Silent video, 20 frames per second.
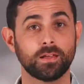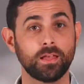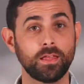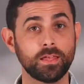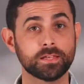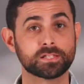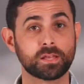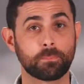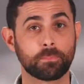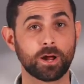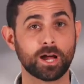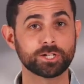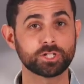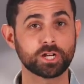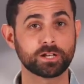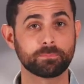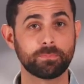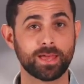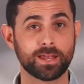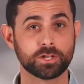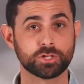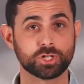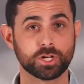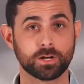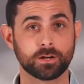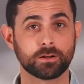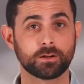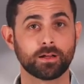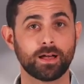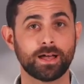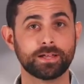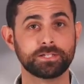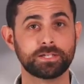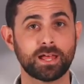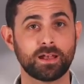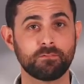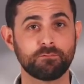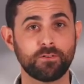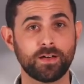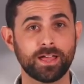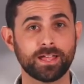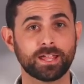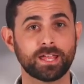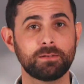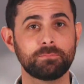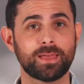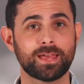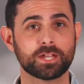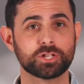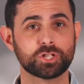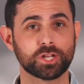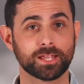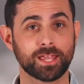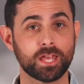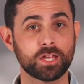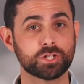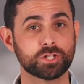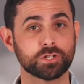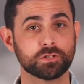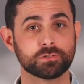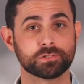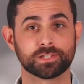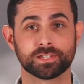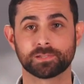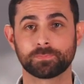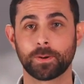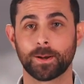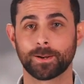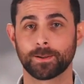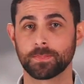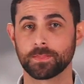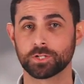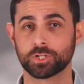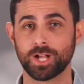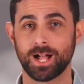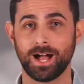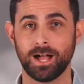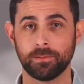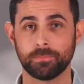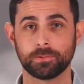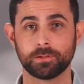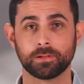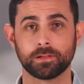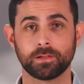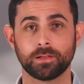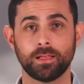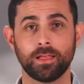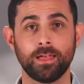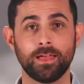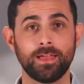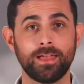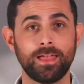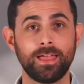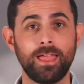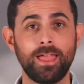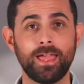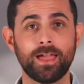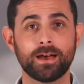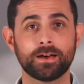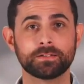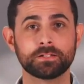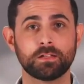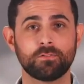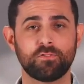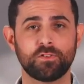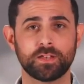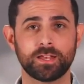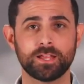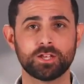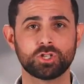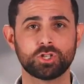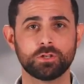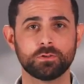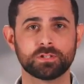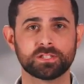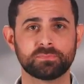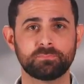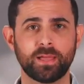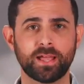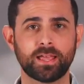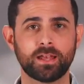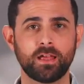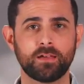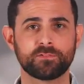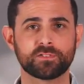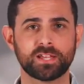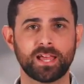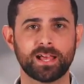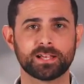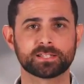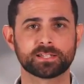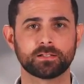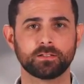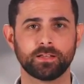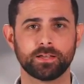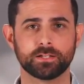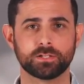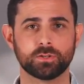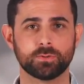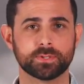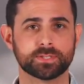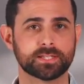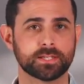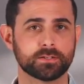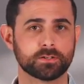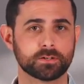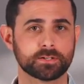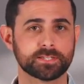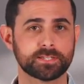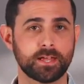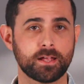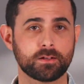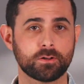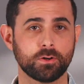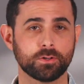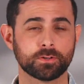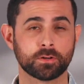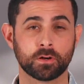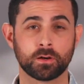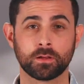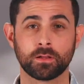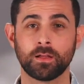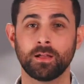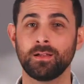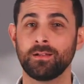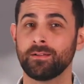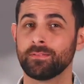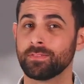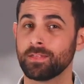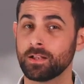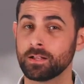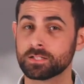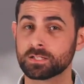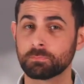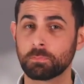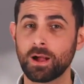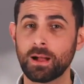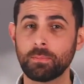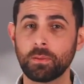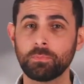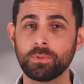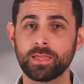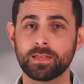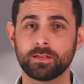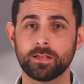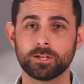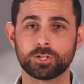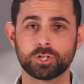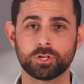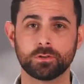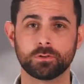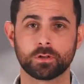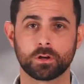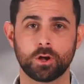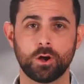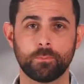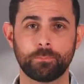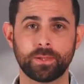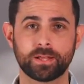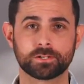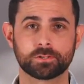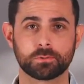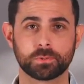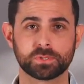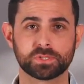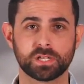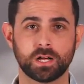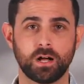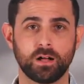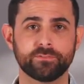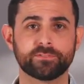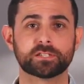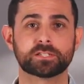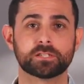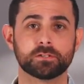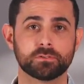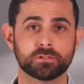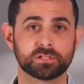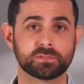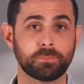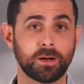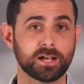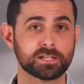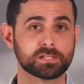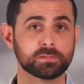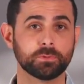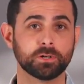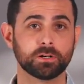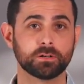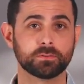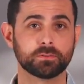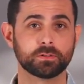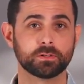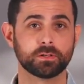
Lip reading: As a project manager, identifying and managing issues is part of the job. And if an issue is big enough to escalate to a senior stakeholder, then it's probably an issue you're hoping to resolve as soon as possible.